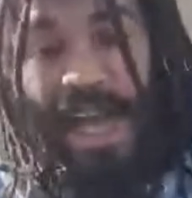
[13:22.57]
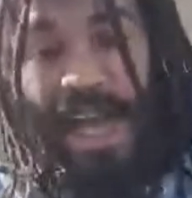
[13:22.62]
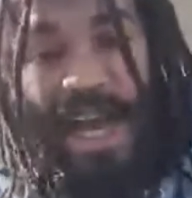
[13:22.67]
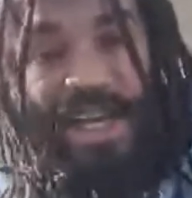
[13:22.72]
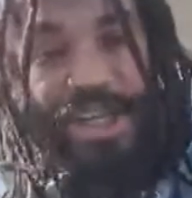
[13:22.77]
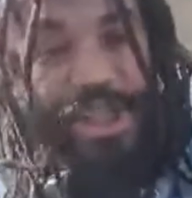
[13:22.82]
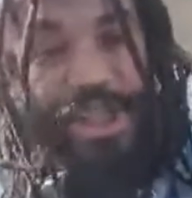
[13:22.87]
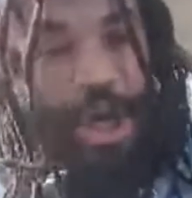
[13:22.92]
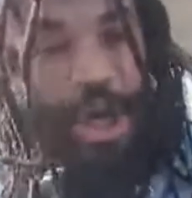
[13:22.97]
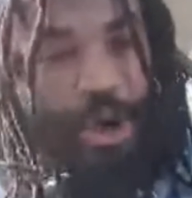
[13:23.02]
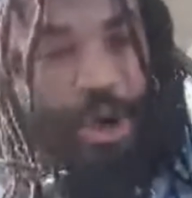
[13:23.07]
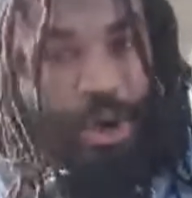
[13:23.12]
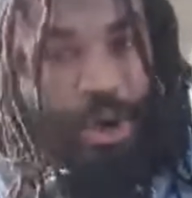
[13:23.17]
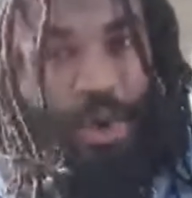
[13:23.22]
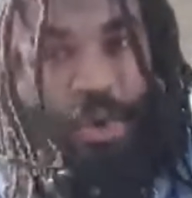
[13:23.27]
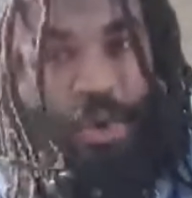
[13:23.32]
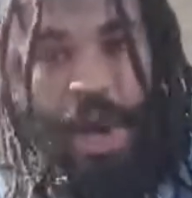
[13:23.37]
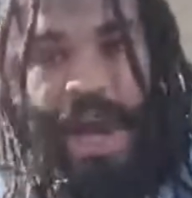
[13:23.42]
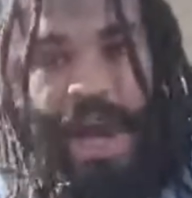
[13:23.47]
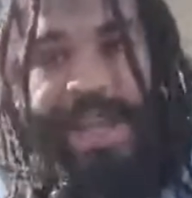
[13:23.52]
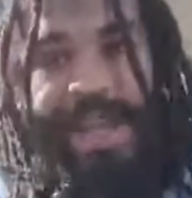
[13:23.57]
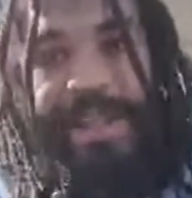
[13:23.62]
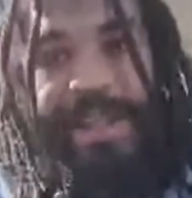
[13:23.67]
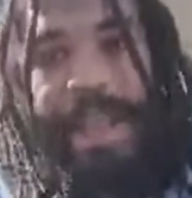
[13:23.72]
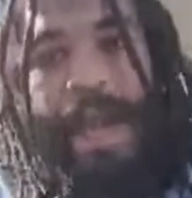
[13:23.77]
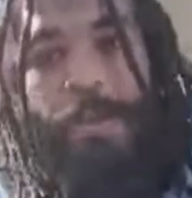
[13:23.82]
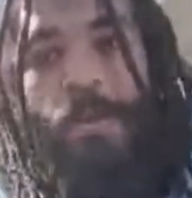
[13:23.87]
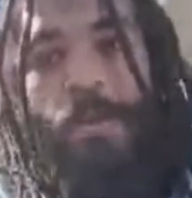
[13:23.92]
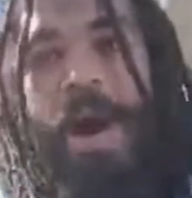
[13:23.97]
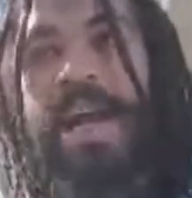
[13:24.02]
I journal, I
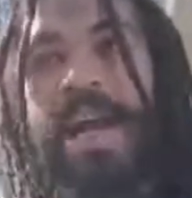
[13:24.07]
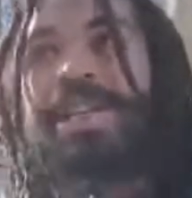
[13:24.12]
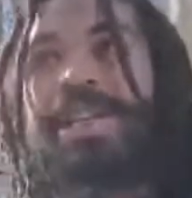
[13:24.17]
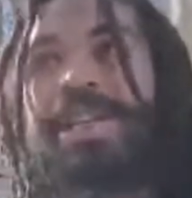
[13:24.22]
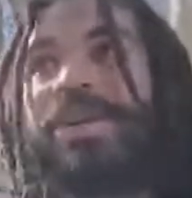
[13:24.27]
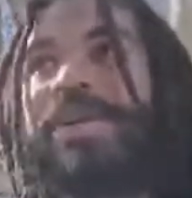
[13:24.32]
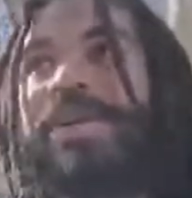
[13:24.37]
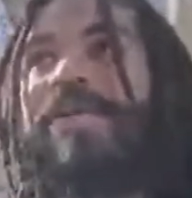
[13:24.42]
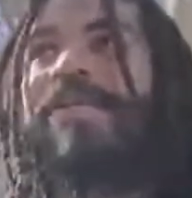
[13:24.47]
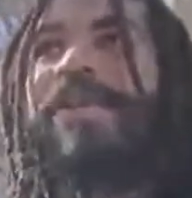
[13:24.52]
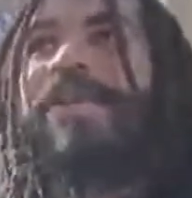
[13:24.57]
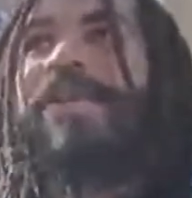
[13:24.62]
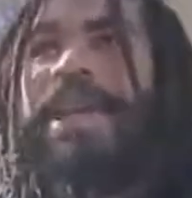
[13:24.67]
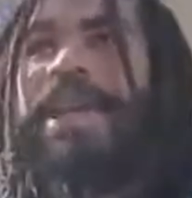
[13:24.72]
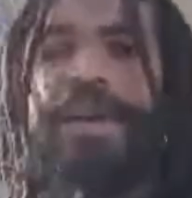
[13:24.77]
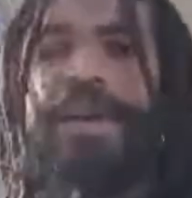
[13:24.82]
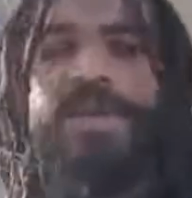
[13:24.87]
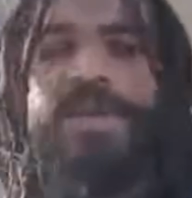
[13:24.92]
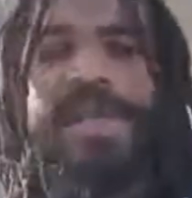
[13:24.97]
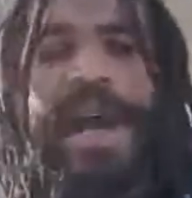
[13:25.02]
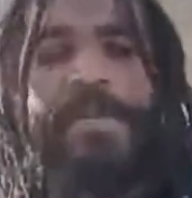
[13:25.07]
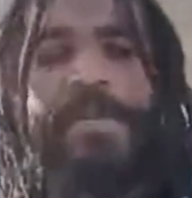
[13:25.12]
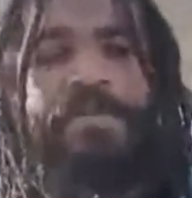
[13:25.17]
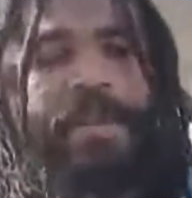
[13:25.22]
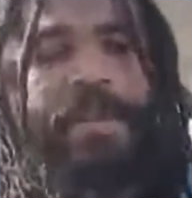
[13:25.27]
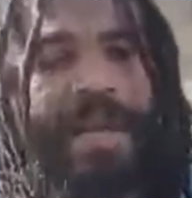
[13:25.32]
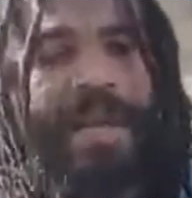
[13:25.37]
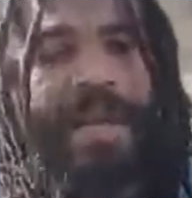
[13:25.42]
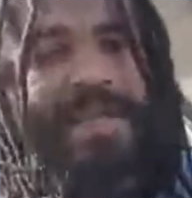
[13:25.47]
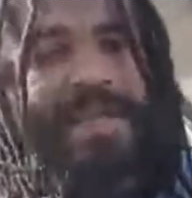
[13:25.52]
watch certain videos, I
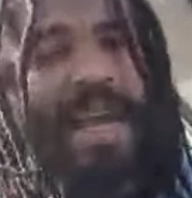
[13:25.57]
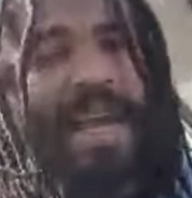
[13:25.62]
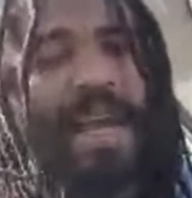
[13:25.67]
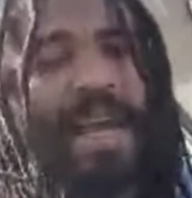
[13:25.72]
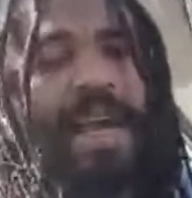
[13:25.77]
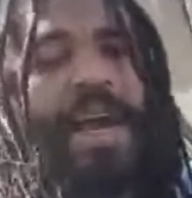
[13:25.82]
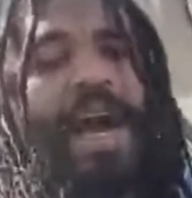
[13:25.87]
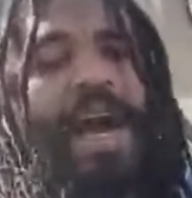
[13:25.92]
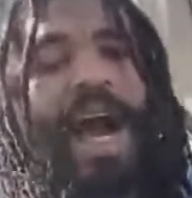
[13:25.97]
meditate,